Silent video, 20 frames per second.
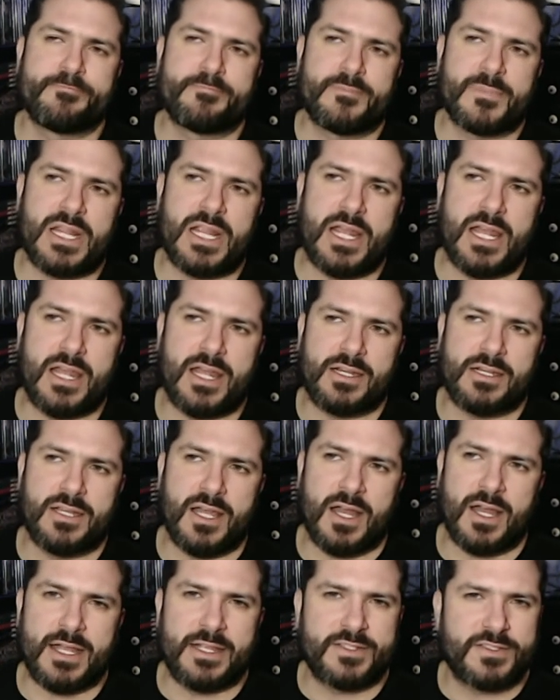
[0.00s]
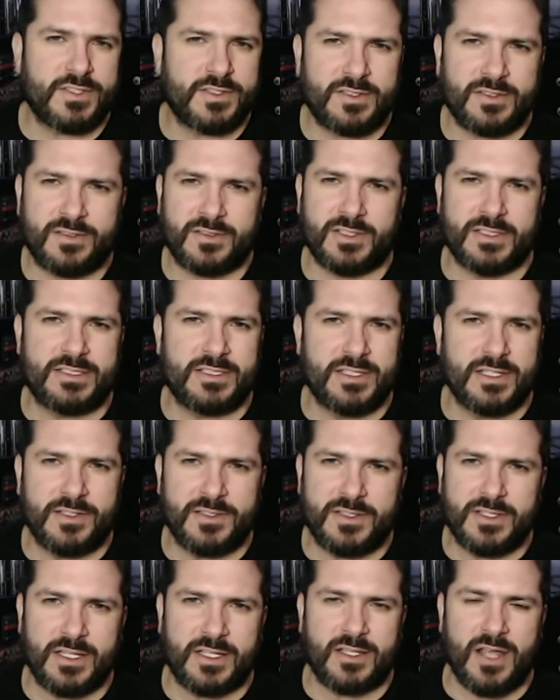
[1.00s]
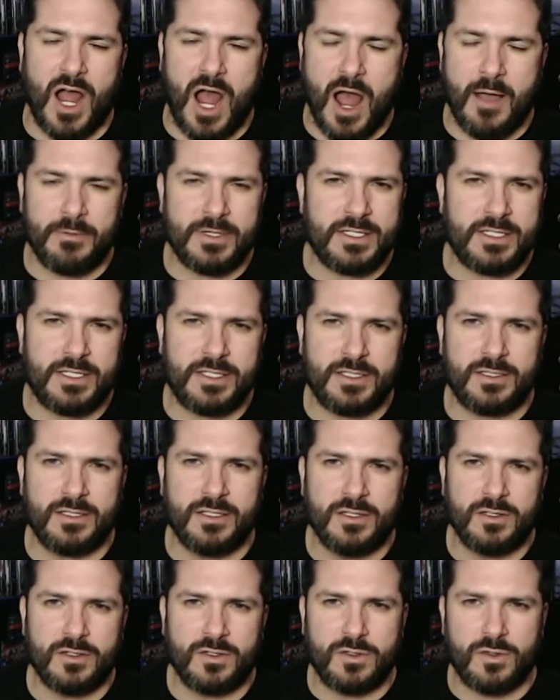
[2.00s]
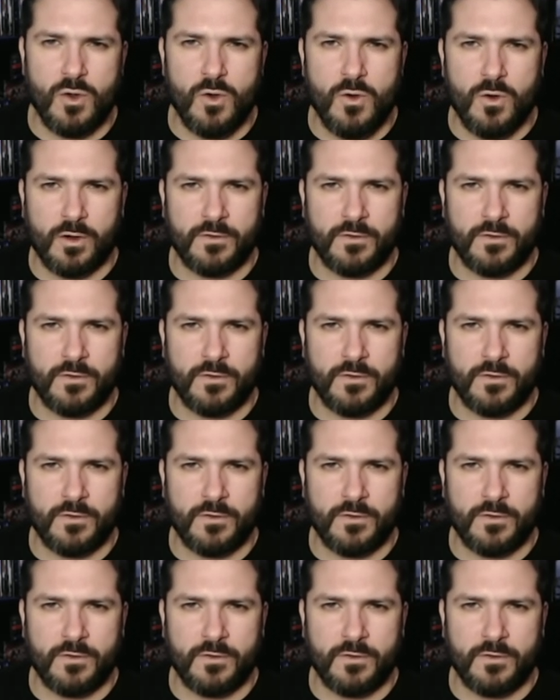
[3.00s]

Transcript: And it's just a sadistic comedy gore